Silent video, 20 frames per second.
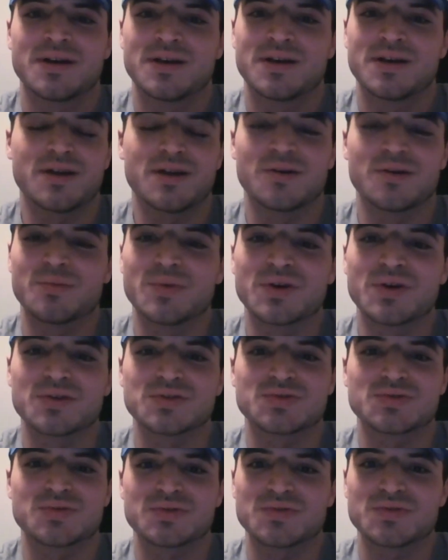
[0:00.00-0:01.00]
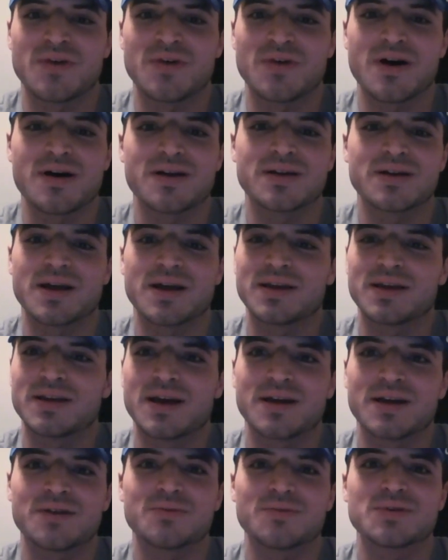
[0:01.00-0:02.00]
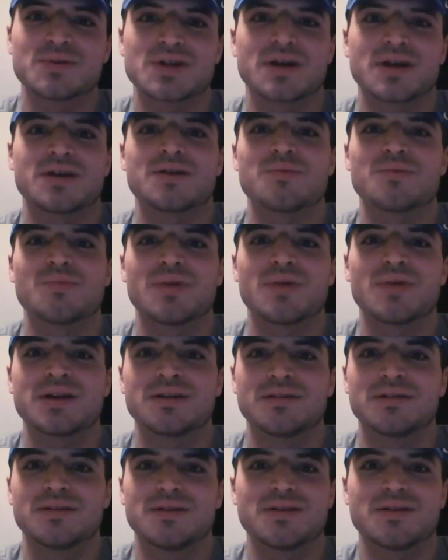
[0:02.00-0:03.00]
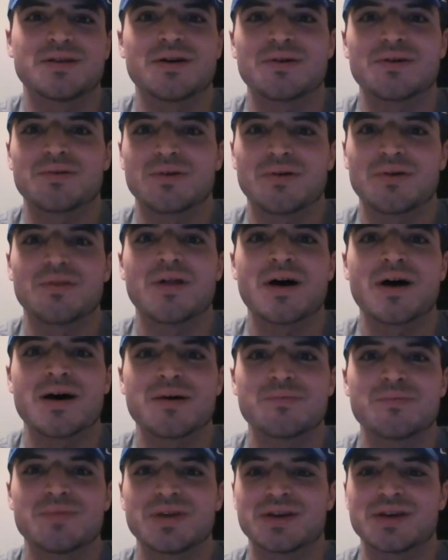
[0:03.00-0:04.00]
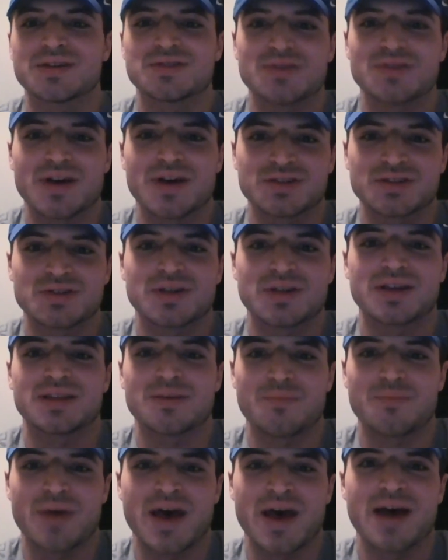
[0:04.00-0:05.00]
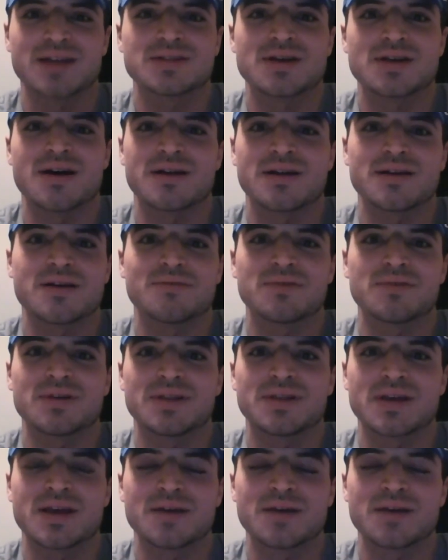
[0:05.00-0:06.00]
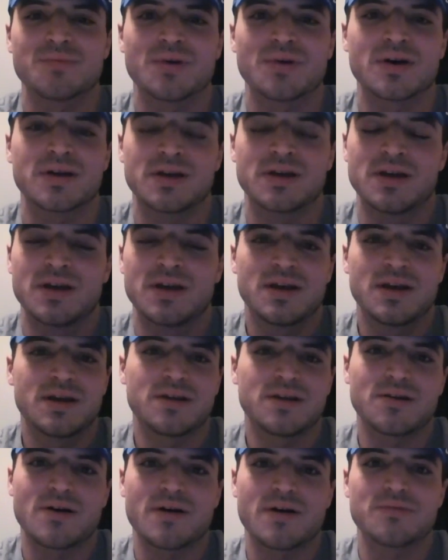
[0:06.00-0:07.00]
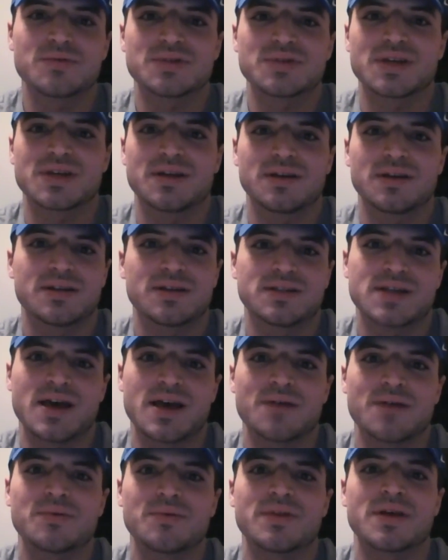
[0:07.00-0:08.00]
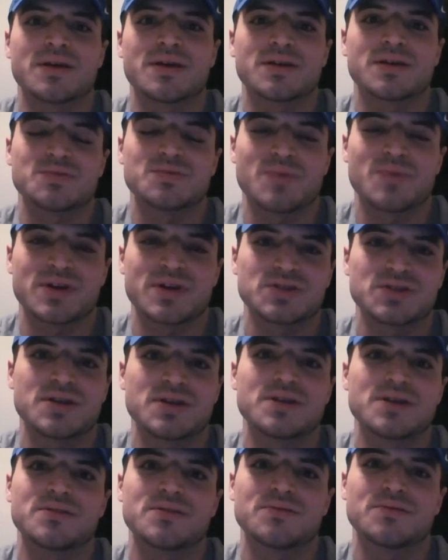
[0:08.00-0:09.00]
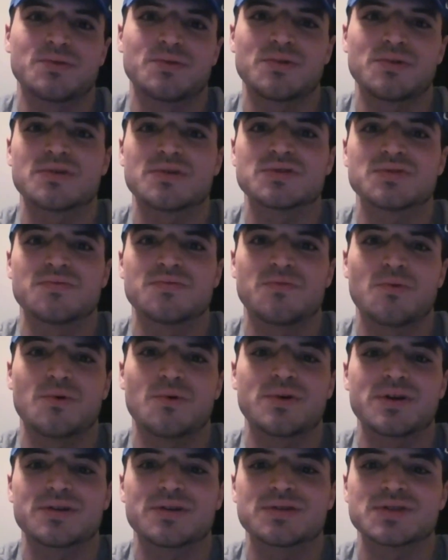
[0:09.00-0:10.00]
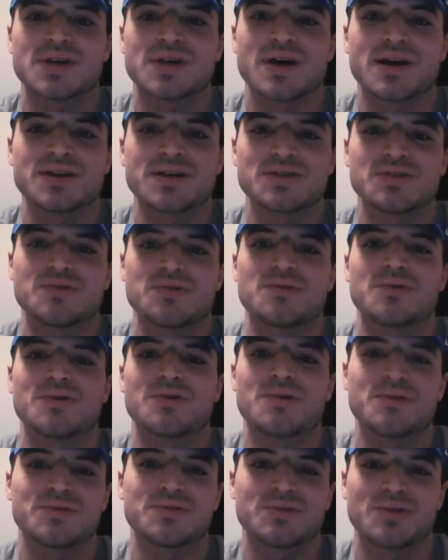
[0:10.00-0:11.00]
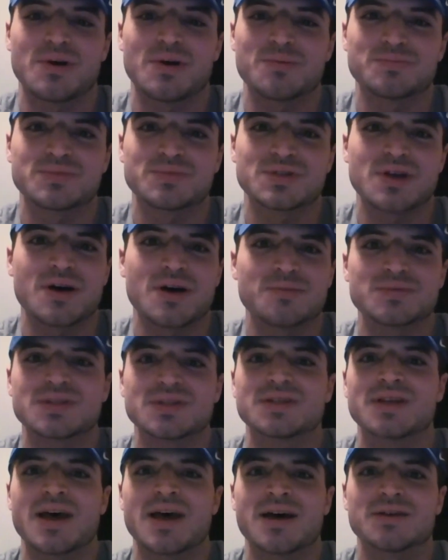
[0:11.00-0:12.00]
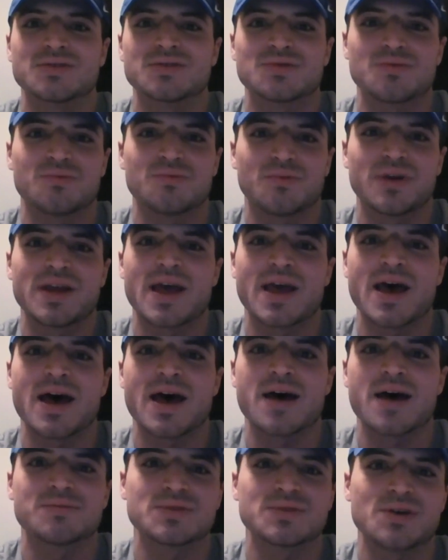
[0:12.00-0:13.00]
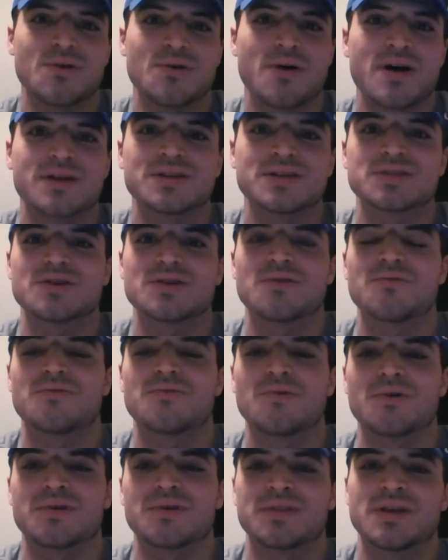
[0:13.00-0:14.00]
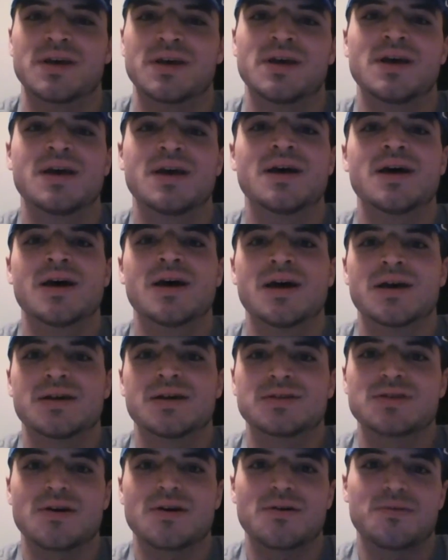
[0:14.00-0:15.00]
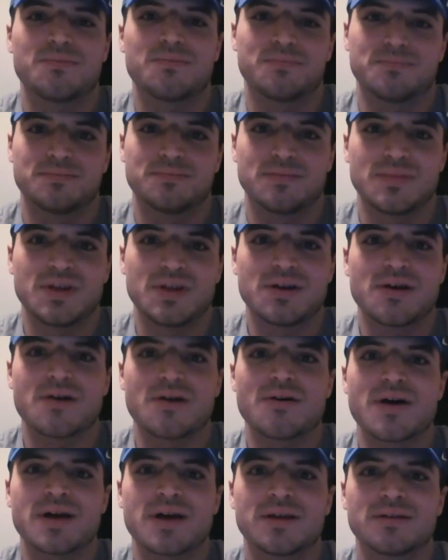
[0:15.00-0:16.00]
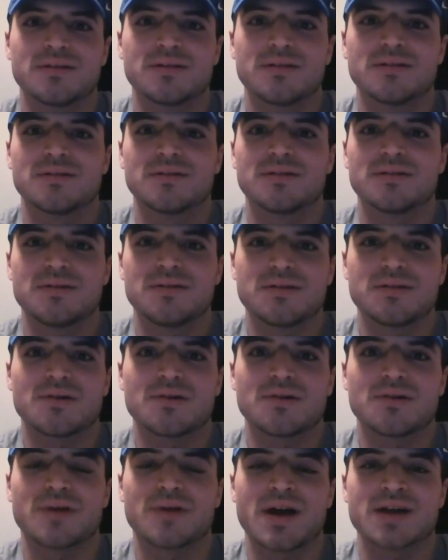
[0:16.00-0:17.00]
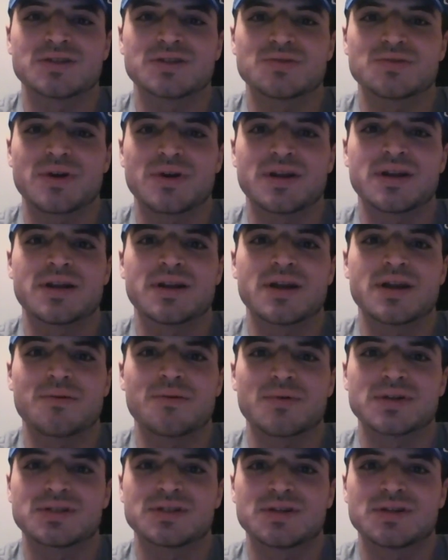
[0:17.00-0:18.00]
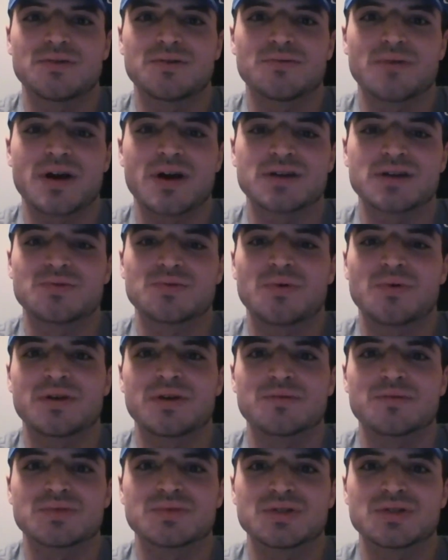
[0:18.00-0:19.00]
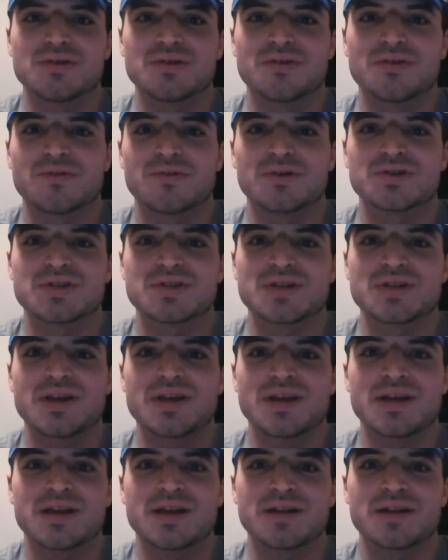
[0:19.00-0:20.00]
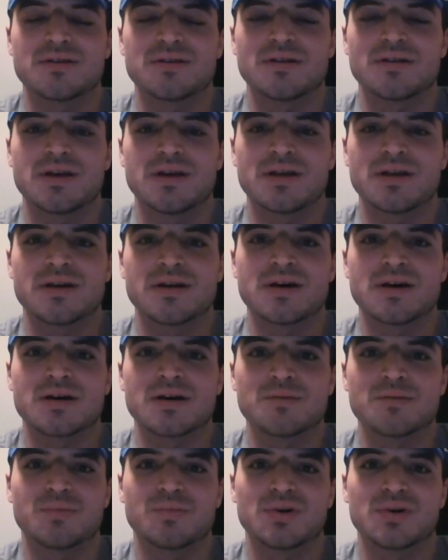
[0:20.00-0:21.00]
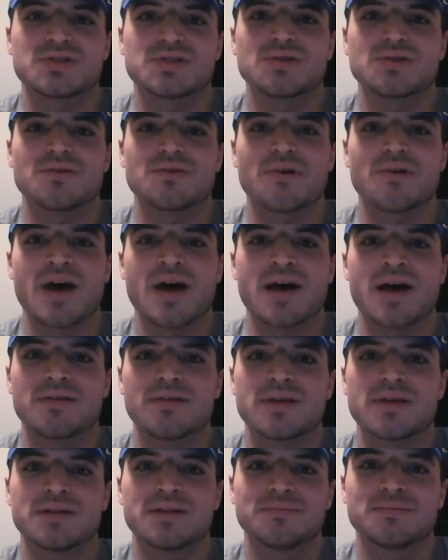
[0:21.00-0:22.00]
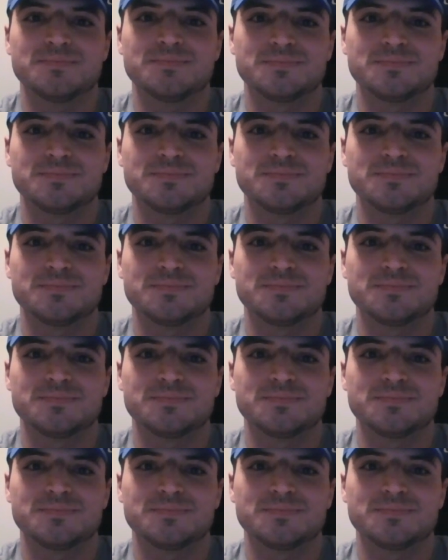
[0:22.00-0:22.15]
intramurals was fun. I kind of wish I could have played, you know, club because you actually get the pads on and everything. But, you know, I was content with it, especially through those 4 years of high school, going through ups and downs with rehab, so on and so forth. So, you know, I, you know, graduated. I went to Roger Williams University in Bristol, Rhode Island,